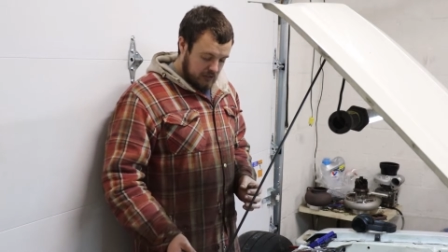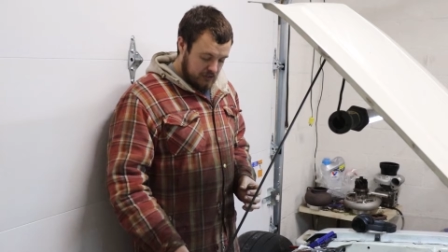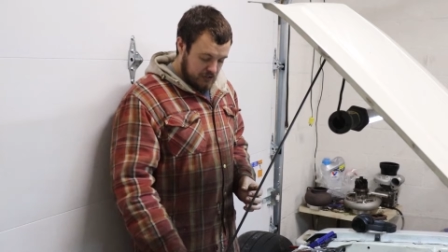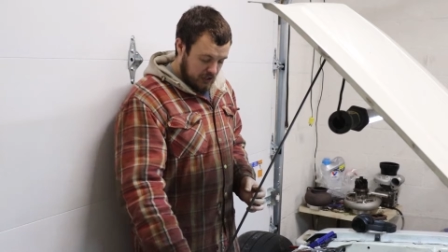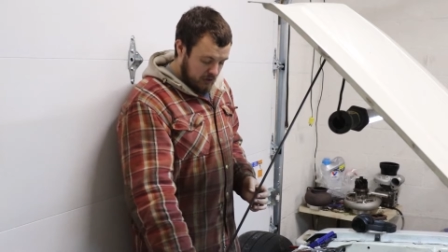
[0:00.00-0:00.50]

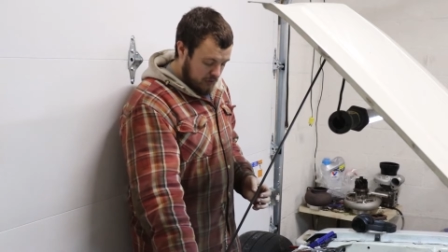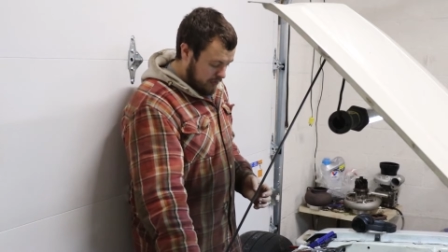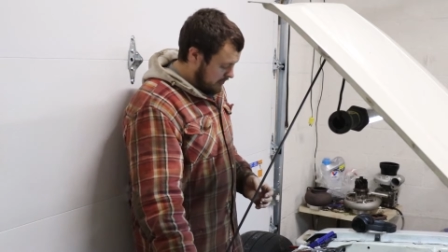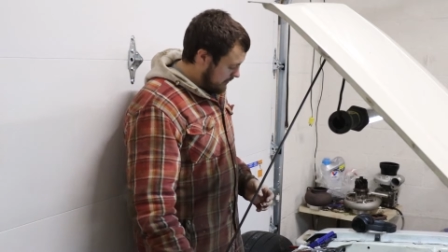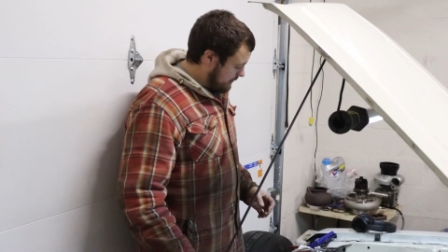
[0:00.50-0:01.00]
So
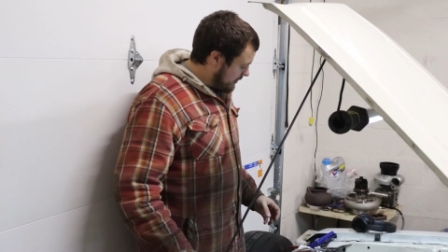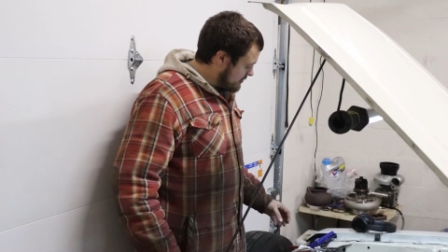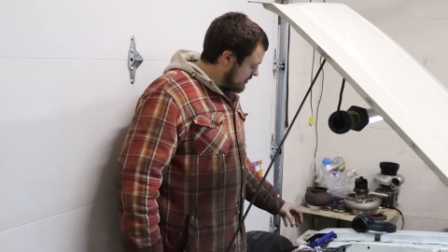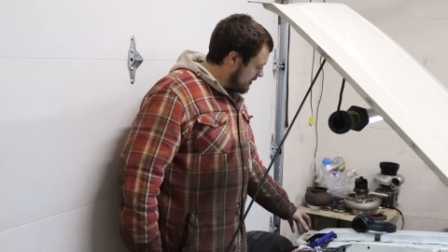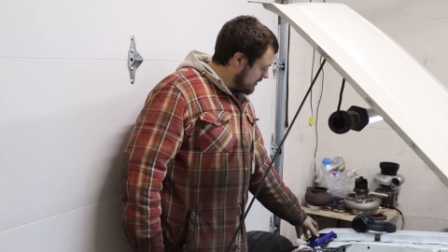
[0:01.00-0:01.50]

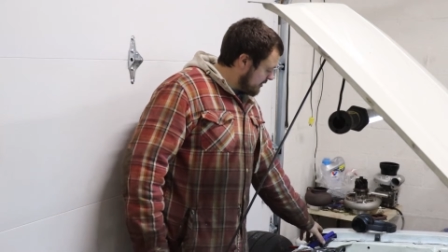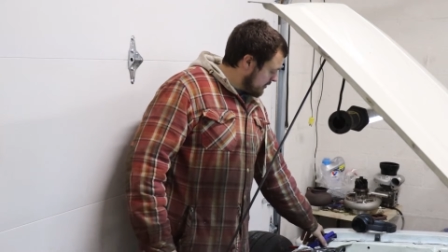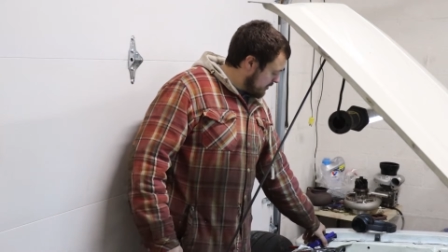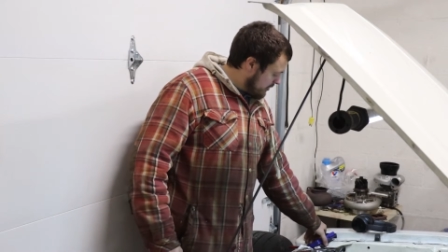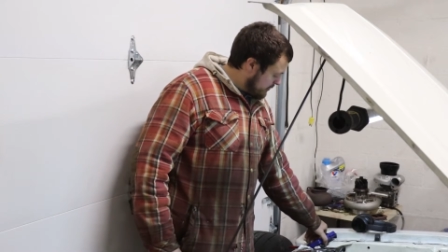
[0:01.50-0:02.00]
first thing
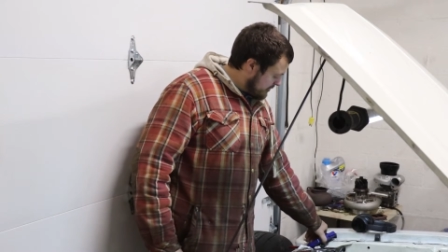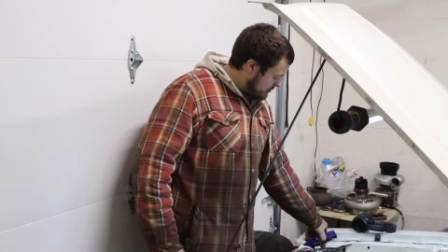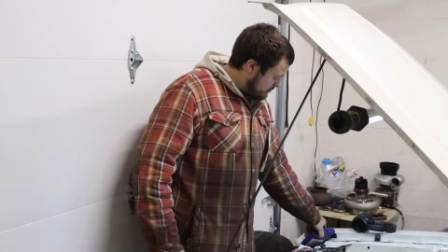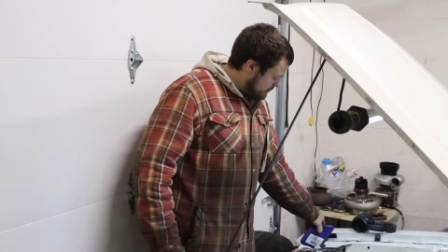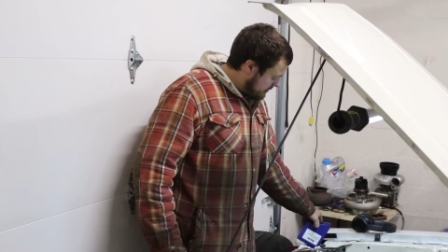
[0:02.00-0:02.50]
you're going
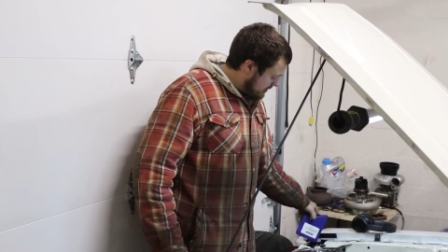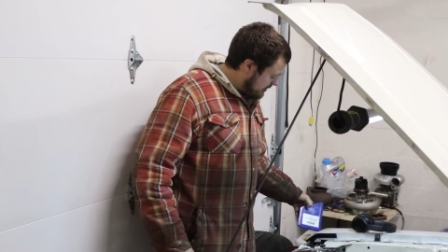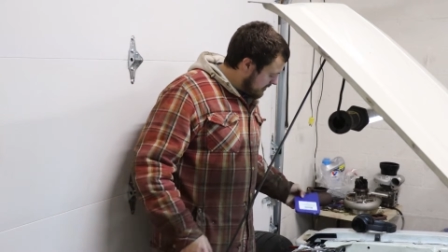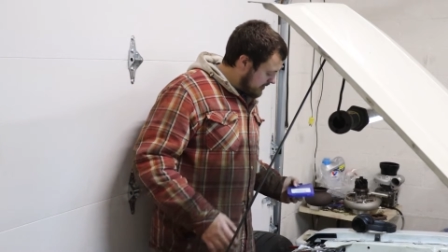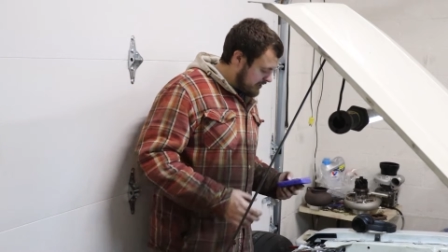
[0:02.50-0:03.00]
to
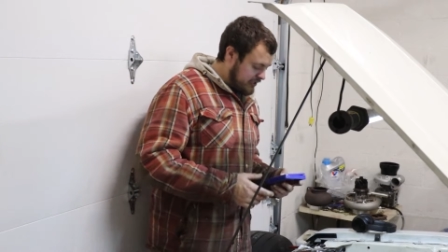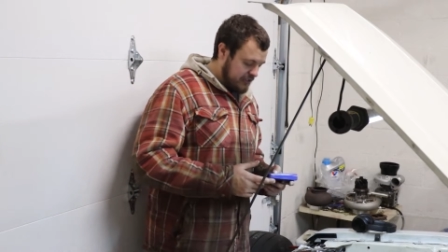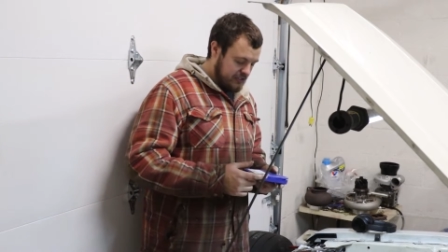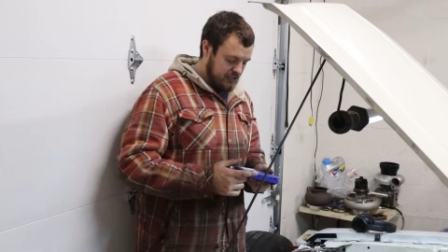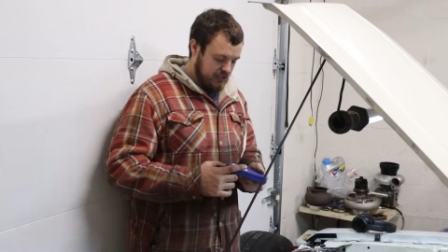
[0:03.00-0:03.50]
need
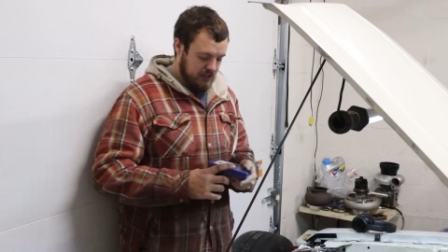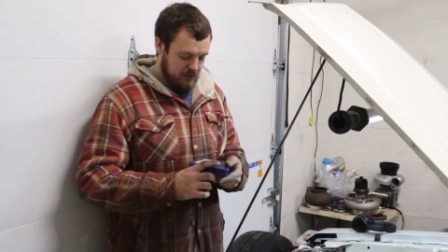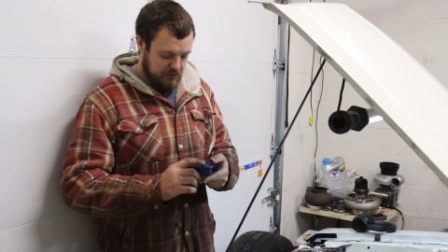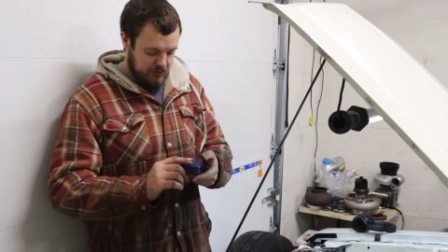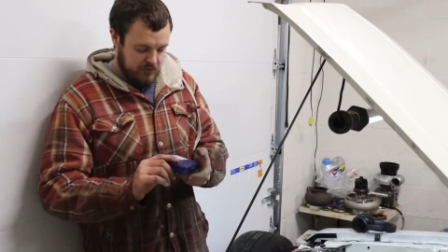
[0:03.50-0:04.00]
is
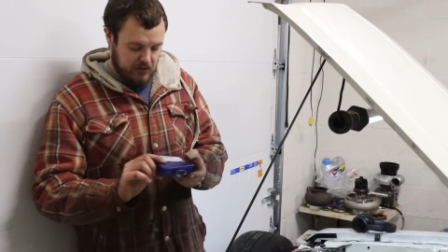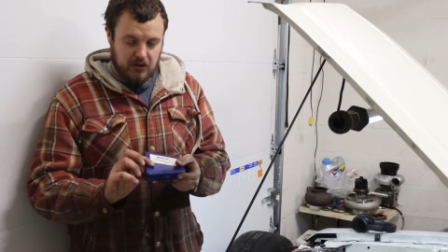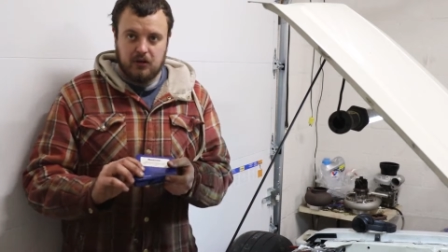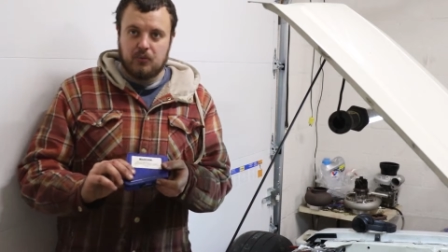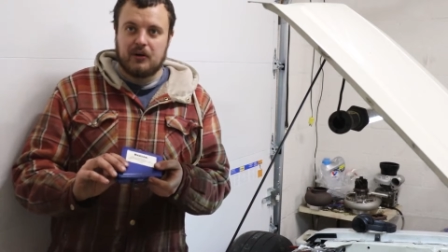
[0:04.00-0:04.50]

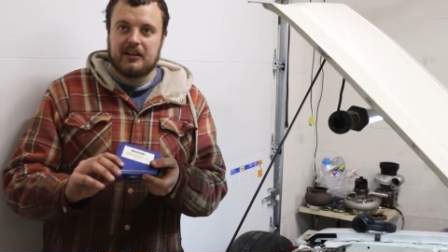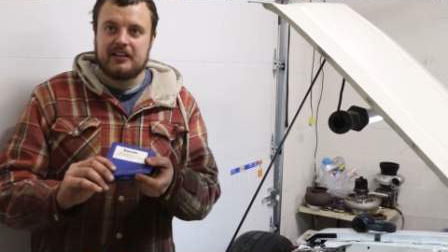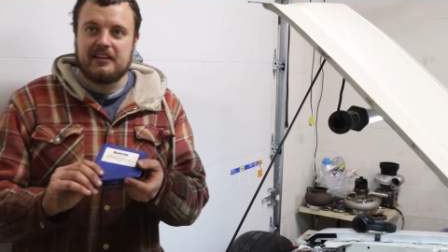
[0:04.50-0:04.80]
one of